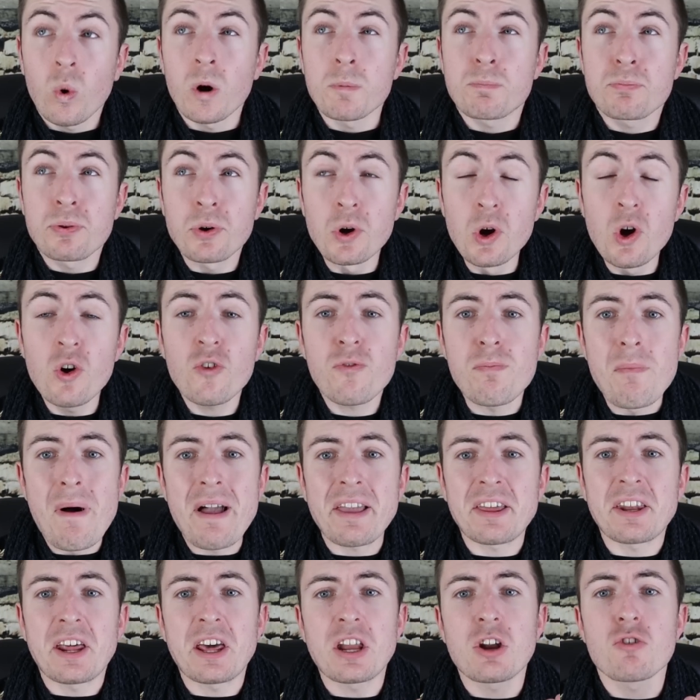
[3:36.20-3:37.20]
would prove
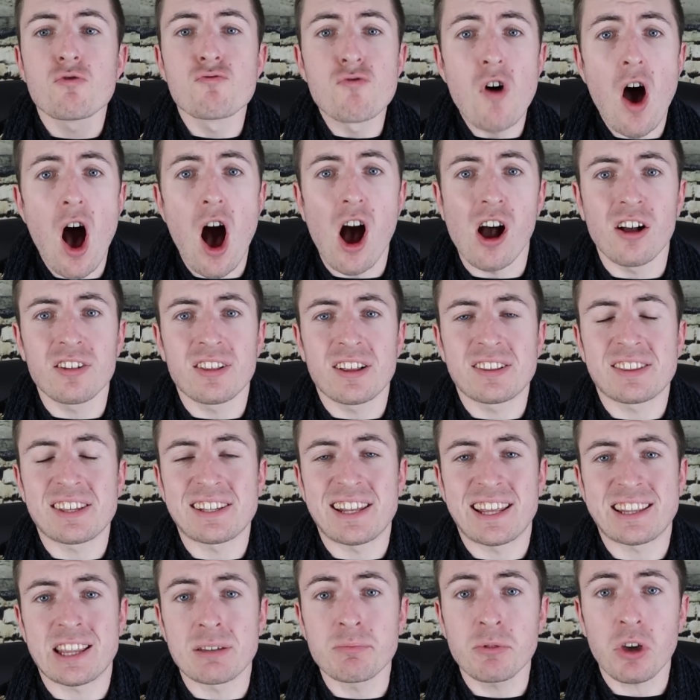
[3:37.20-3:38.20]
Man United wrong that they
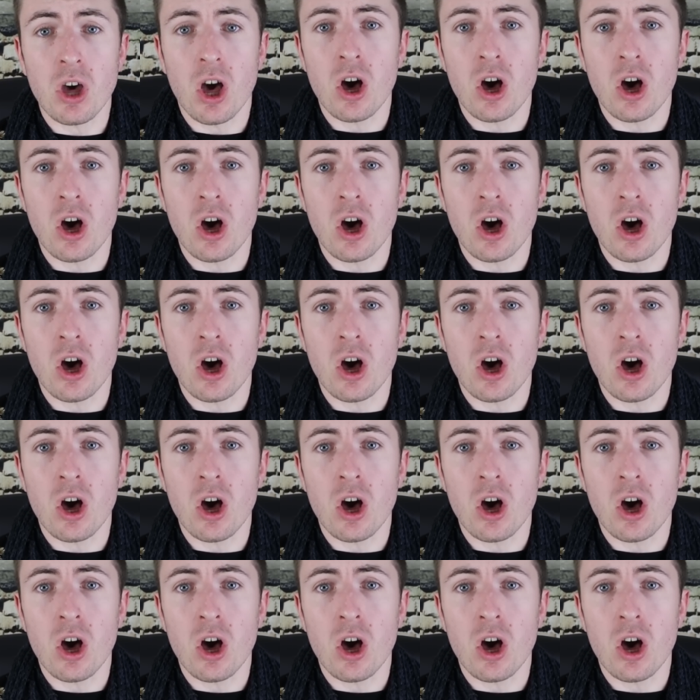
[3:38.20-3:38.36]
let them